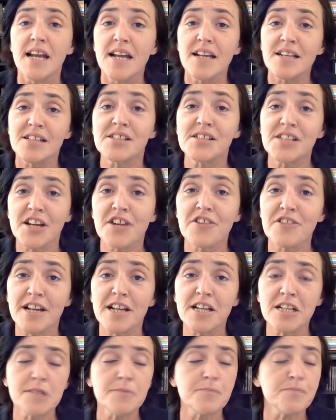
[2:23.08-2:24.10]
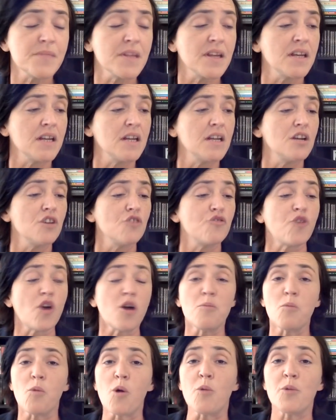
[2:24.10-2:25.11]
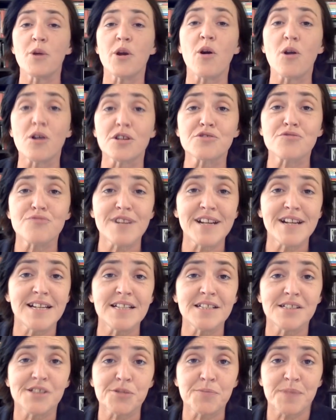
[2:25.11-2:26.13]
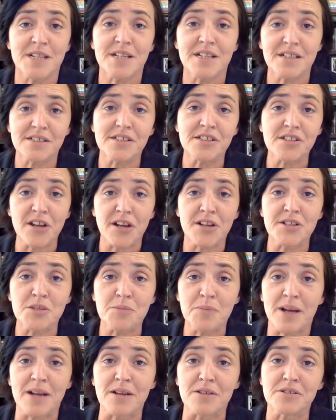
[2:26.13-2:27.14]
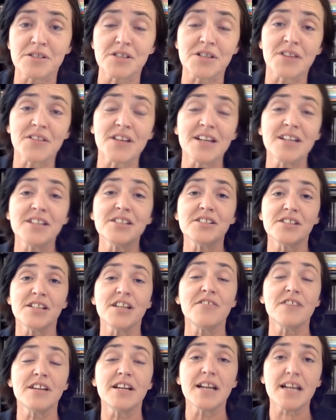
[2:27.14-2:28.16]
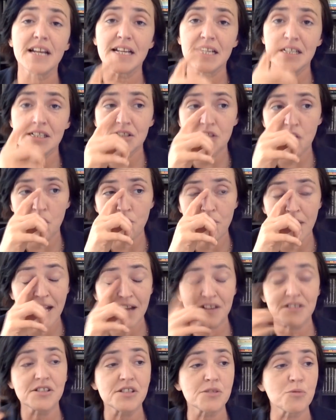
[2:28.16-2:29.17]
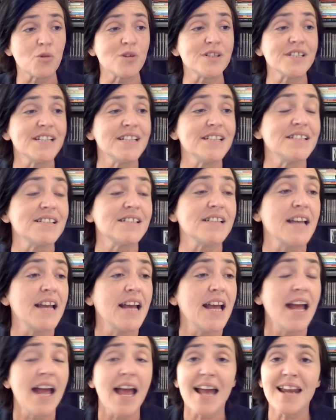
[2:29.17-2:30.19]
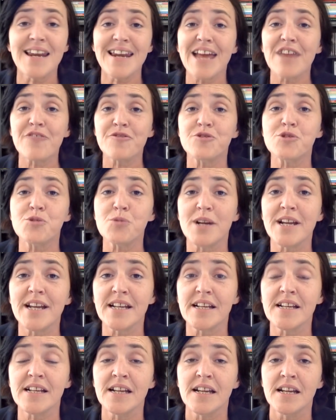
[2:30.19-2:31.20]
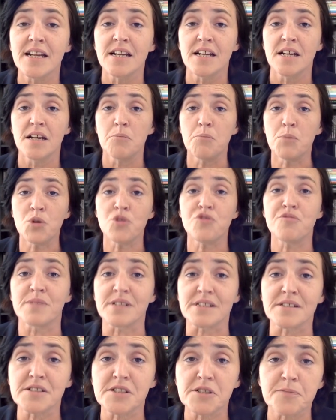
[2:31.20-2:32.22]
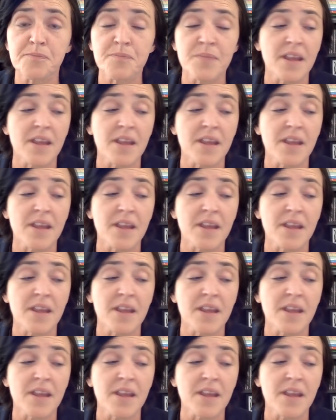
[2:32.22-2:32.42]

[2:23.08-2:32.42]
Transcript: hysteria from what we ought really to be concerned about. Now, the hysteria is around what is a left-wing movement.